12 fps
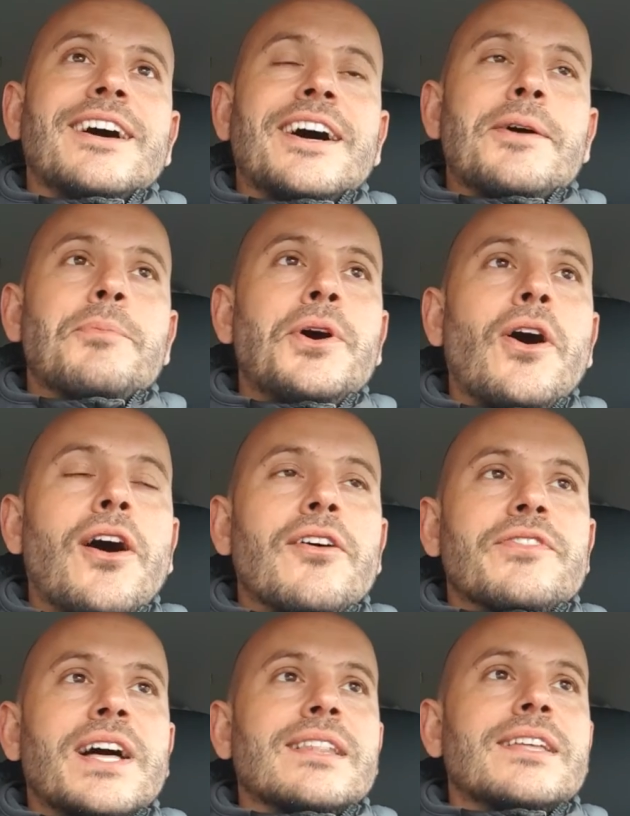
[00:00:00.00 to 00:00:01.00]

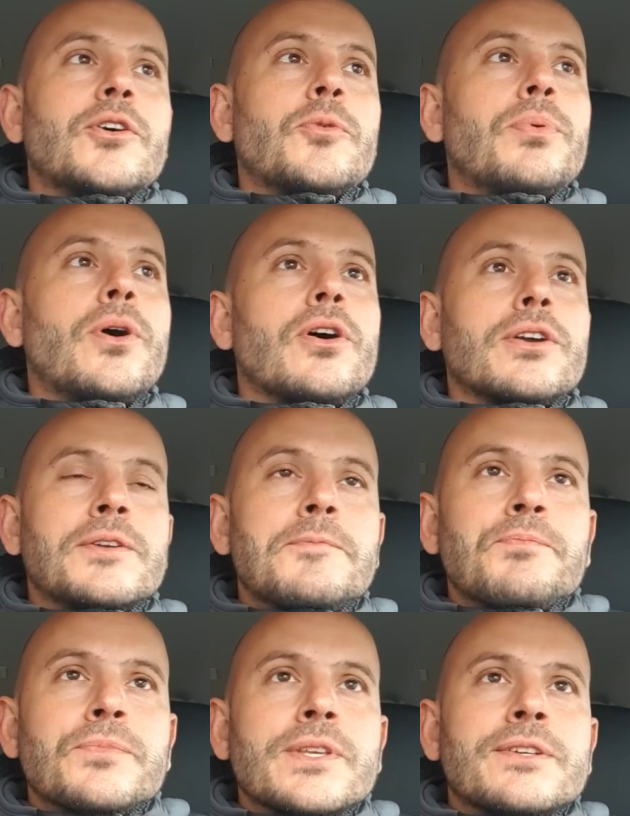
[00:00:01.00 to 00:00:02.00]
of that little boy,
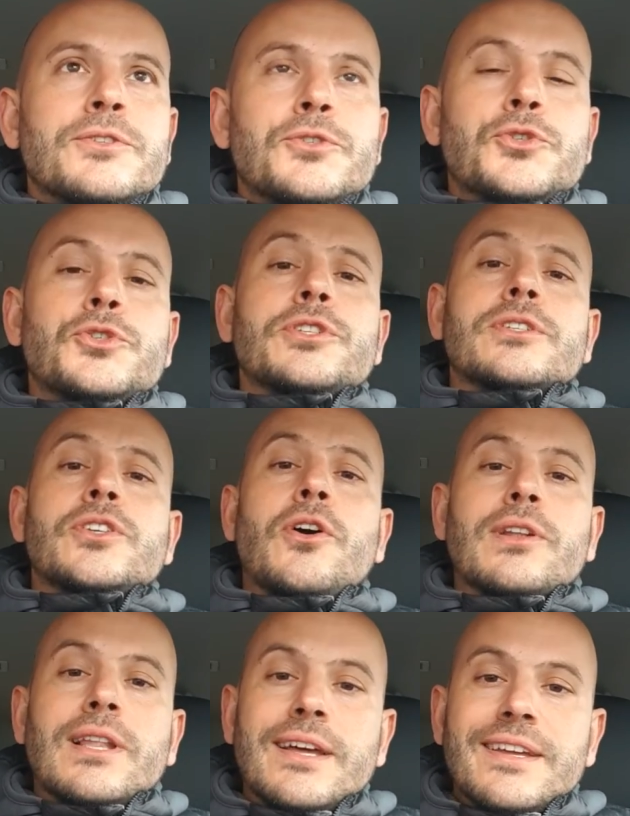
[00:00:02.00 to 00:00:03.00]
just a
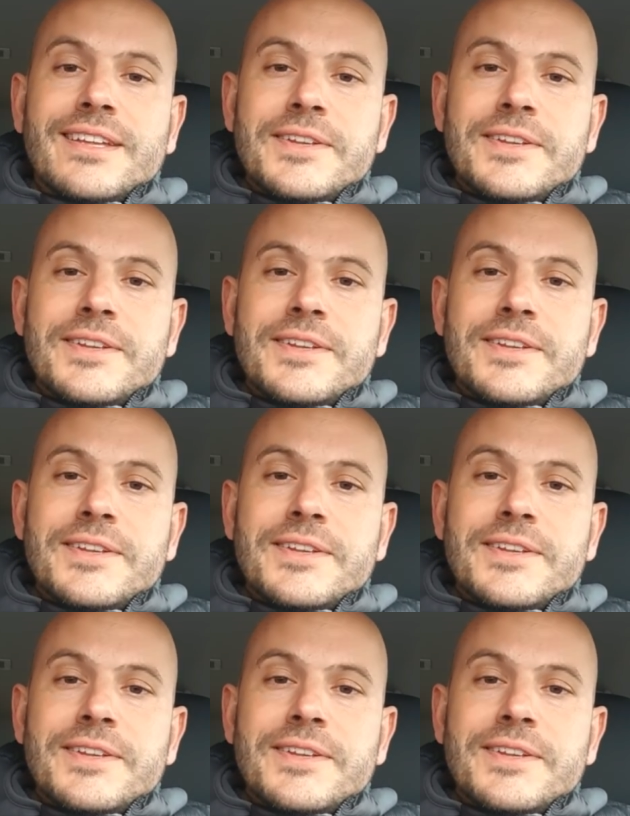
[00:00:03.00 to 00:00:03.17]
toddler,